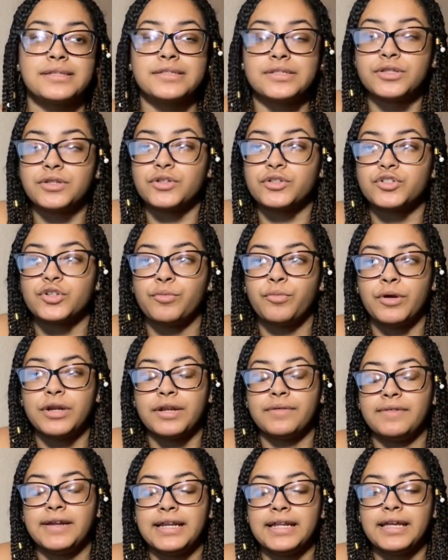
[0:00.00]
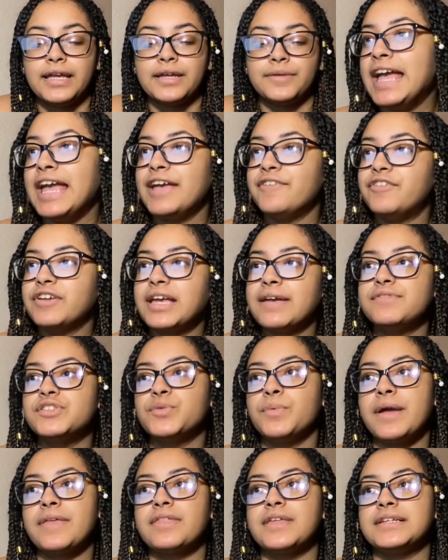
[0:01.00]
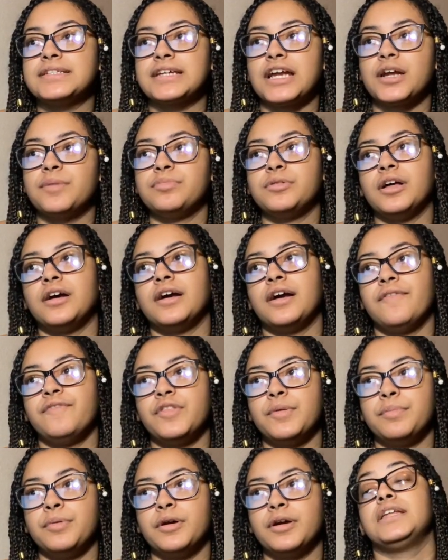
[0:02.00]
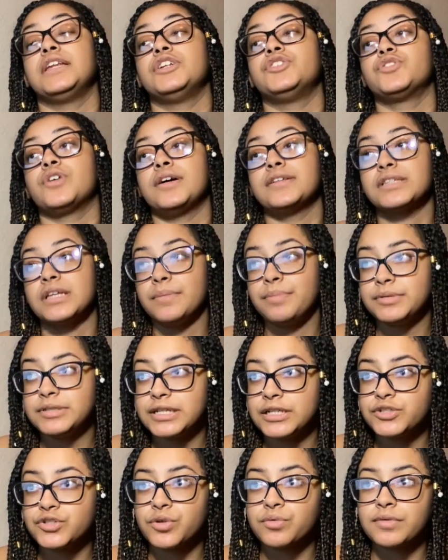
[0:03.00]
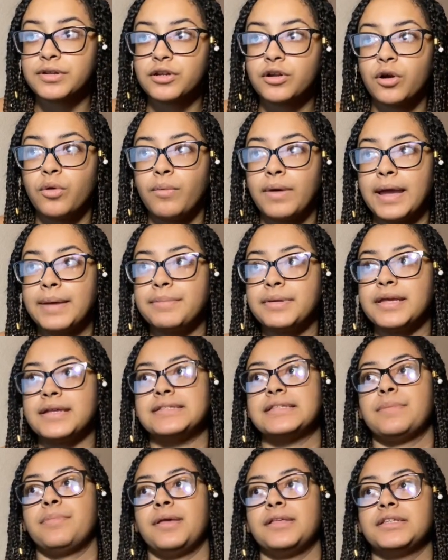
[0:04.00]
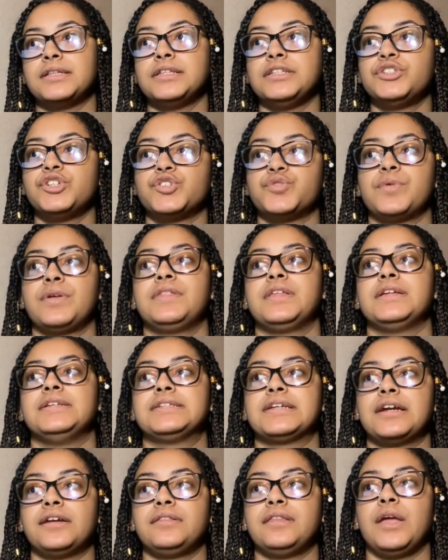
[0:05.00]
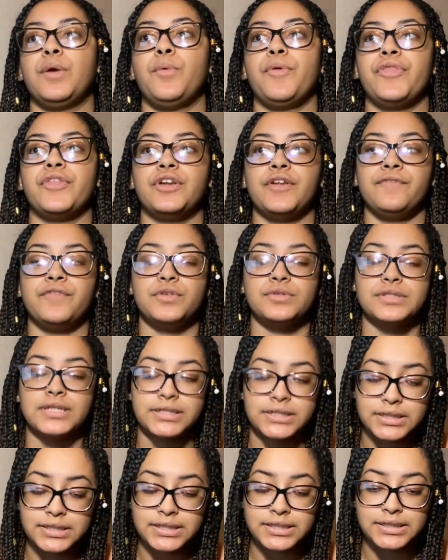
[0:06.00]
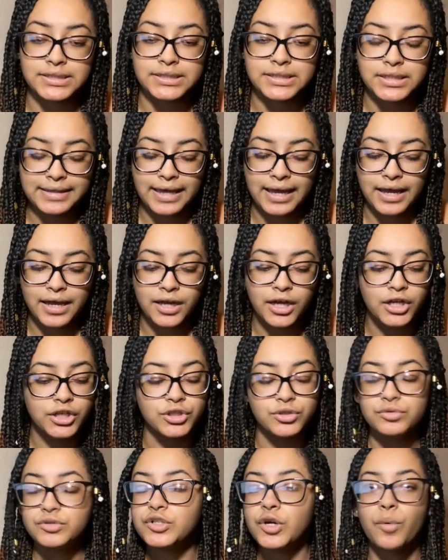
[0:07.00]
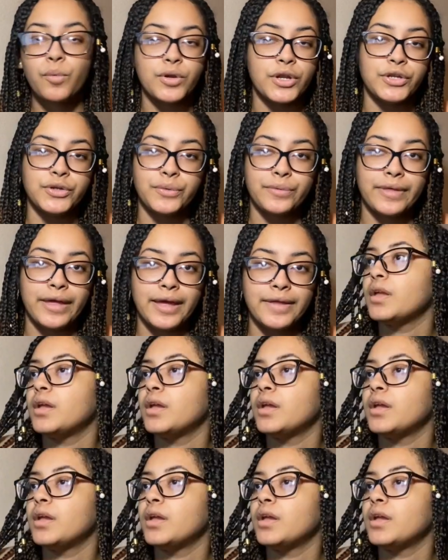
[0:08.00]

there's no point in reading it. If it gives away the entire plot of the book, then it draws a potential reader away because they basically just read the entire thing within a few sentences. Yeah, you don't want to do that.